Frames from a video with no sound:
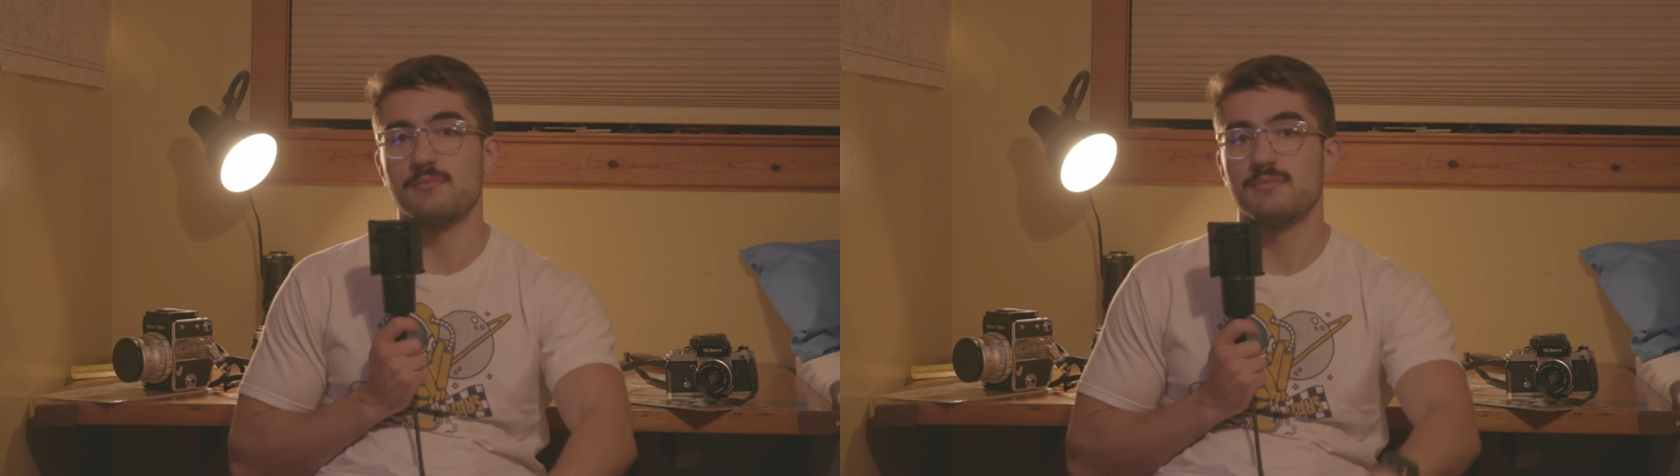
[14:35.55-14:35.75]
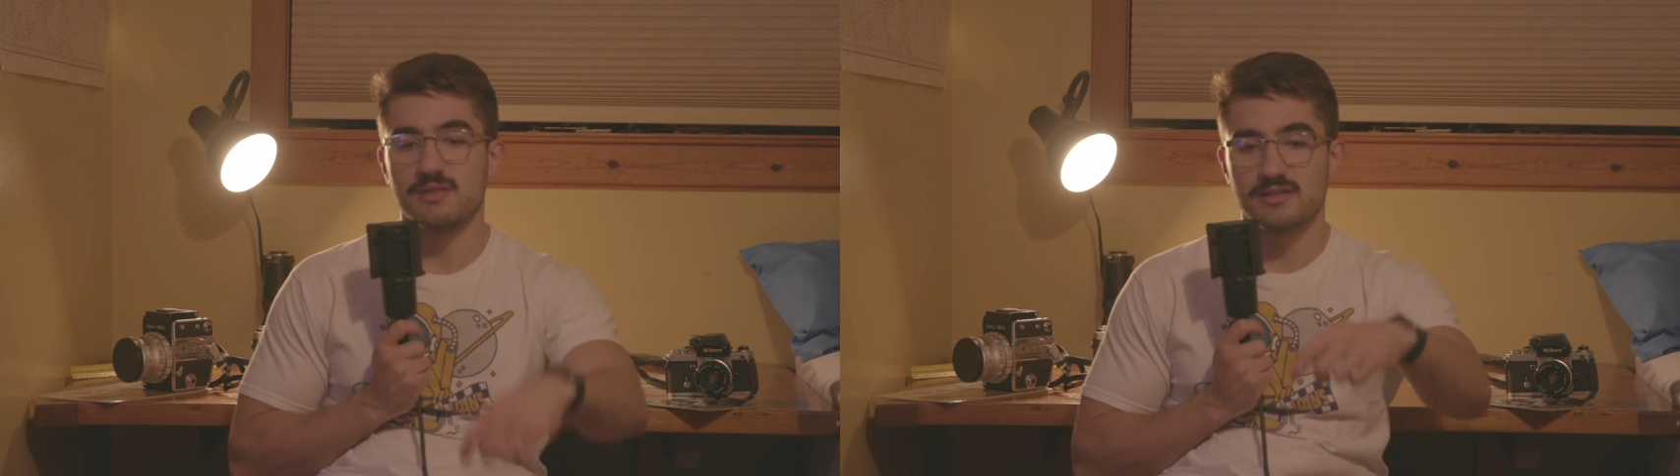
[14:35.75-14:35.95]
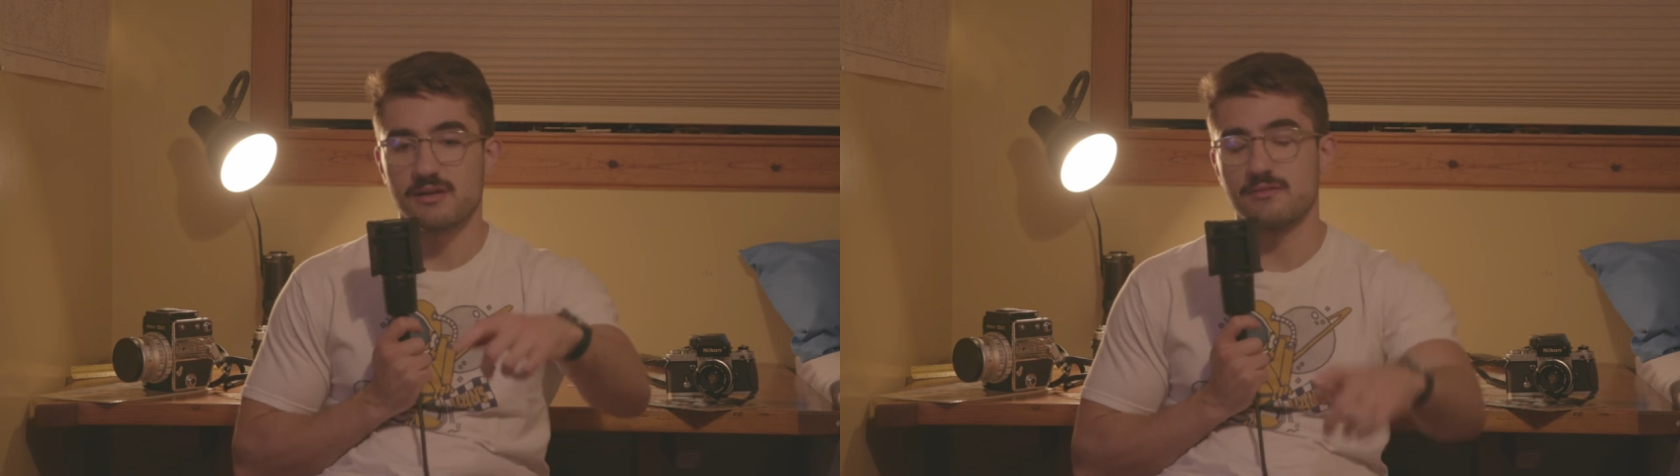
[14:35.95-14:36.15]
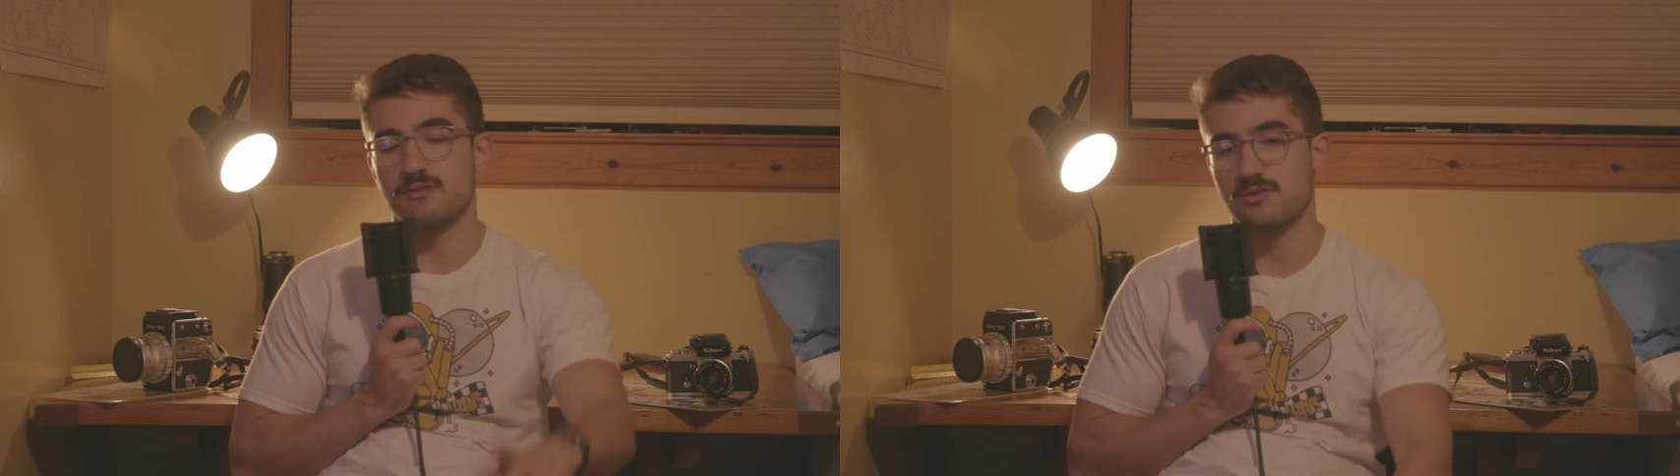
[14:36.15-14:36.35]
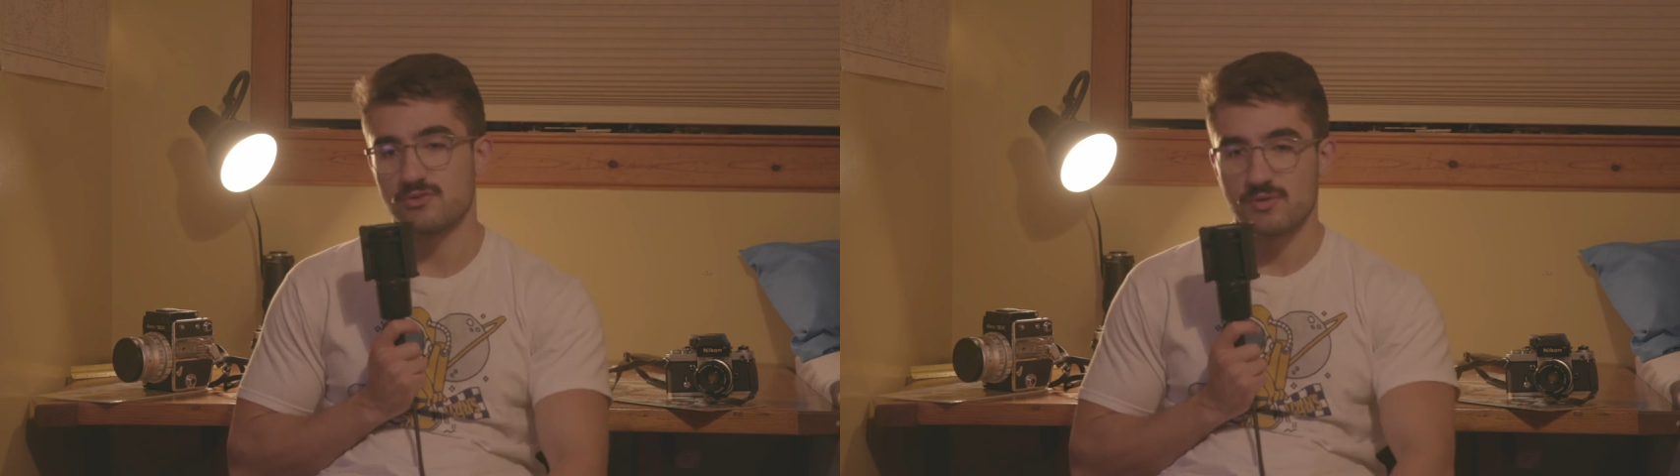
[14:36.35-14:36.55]
link down in the
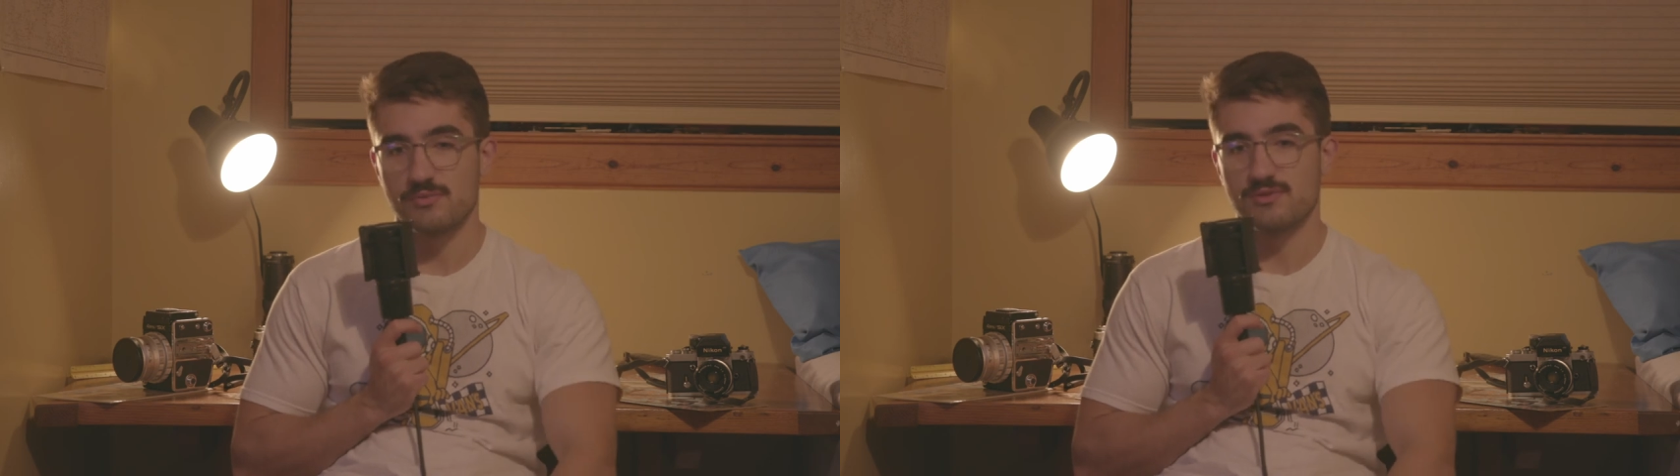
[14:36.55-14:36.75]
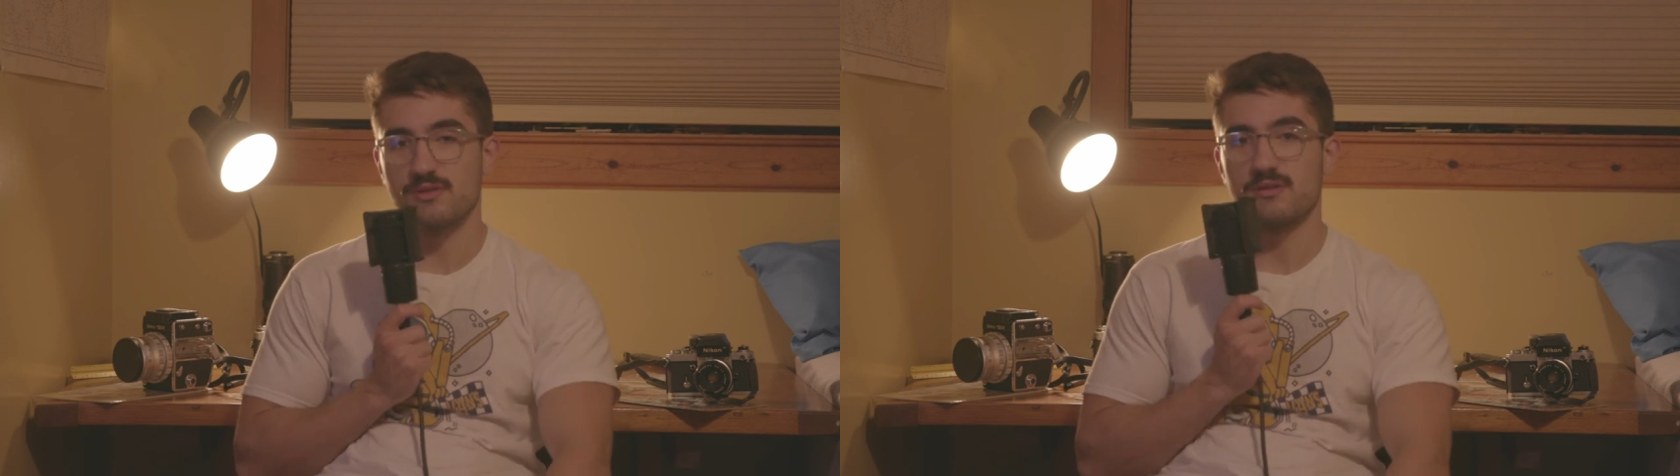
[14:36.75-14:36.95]
description.